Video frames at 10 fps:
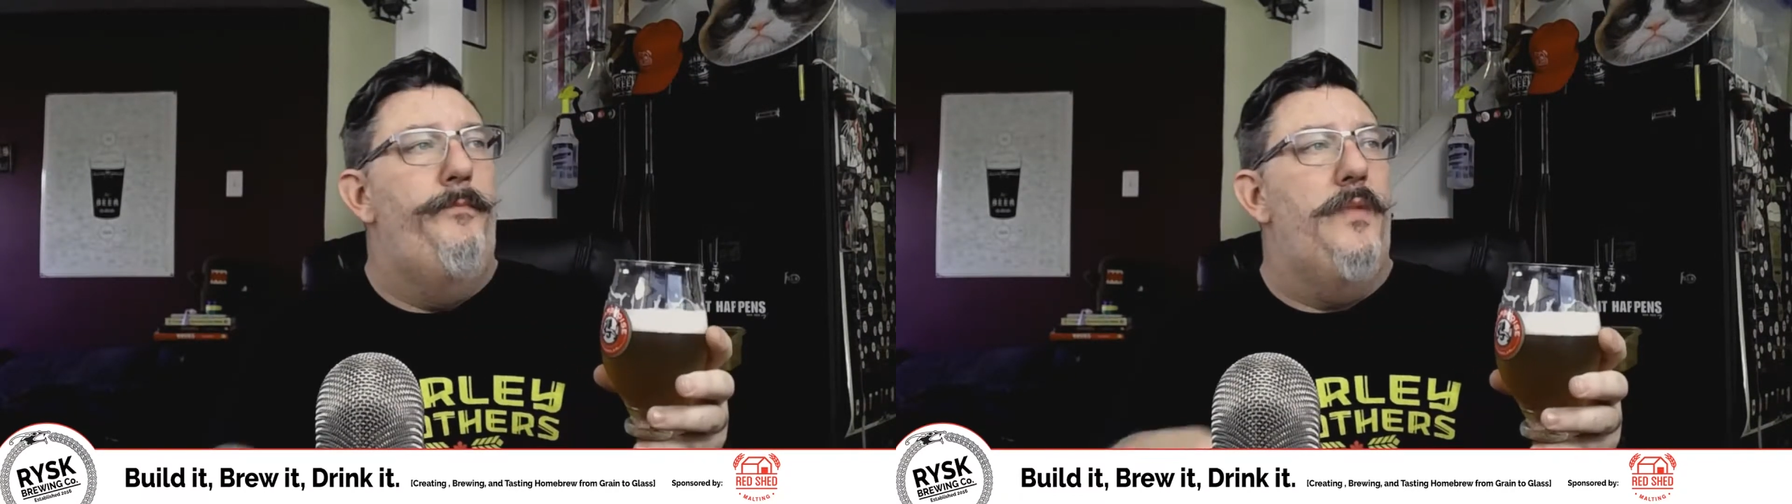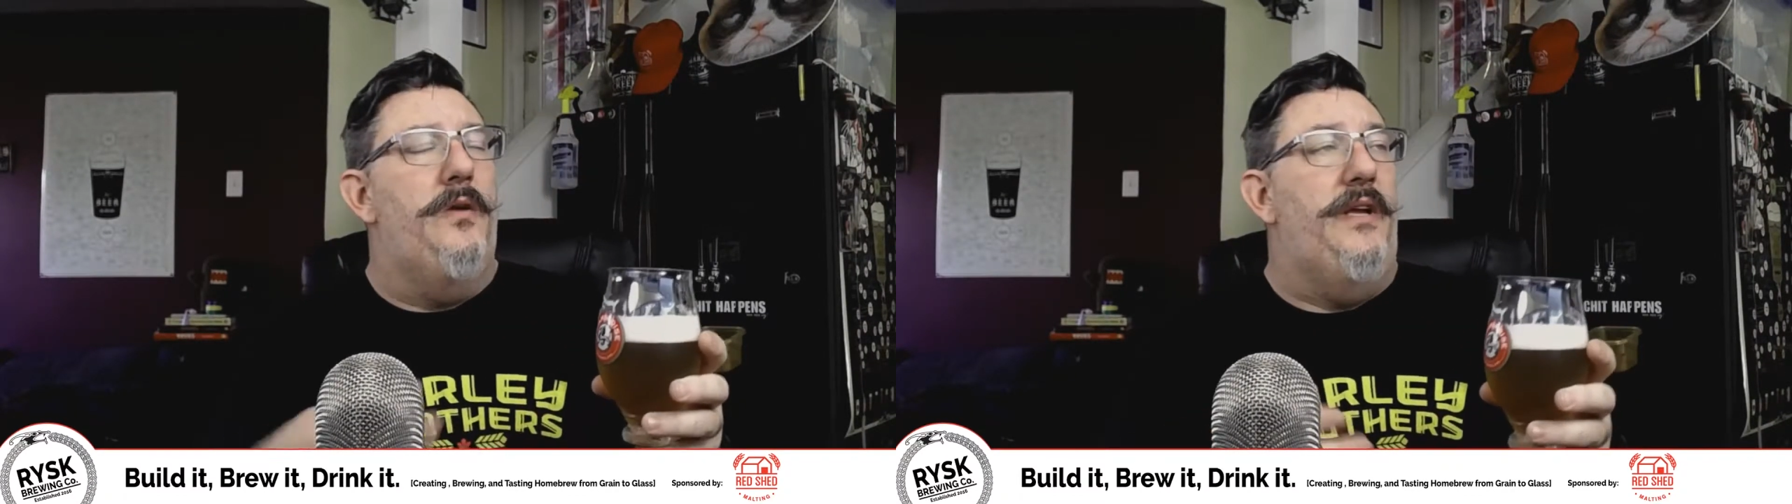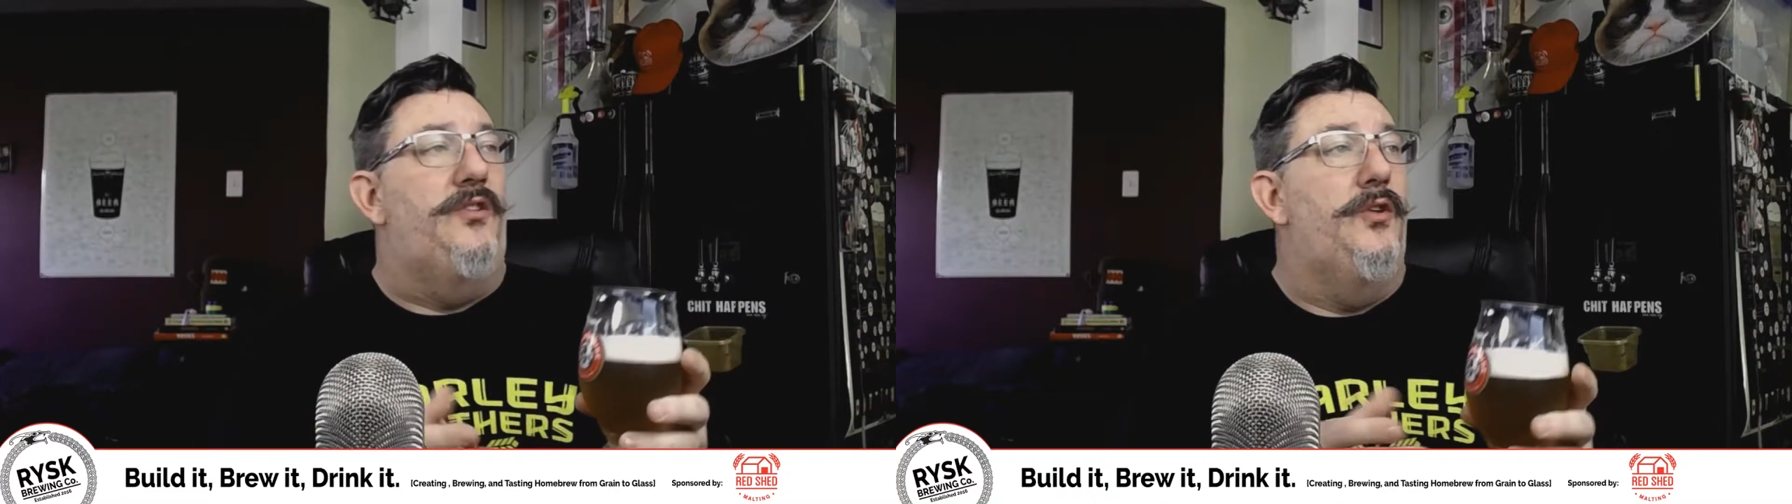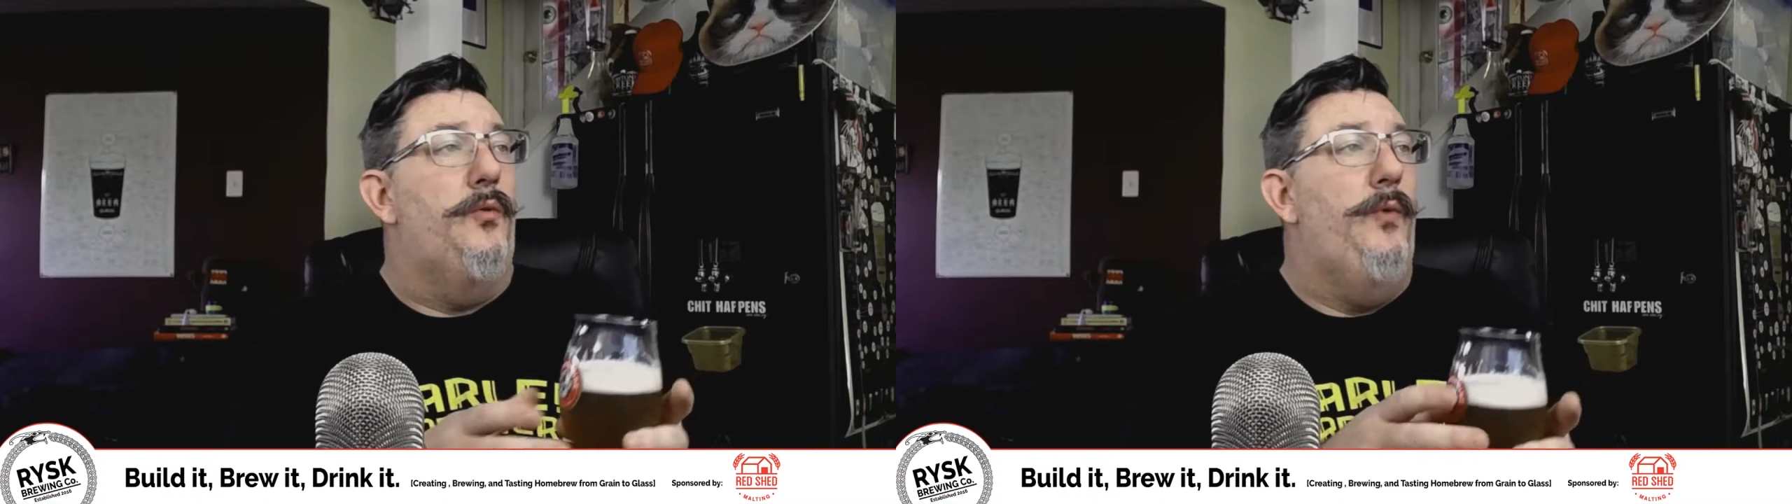Okay, so the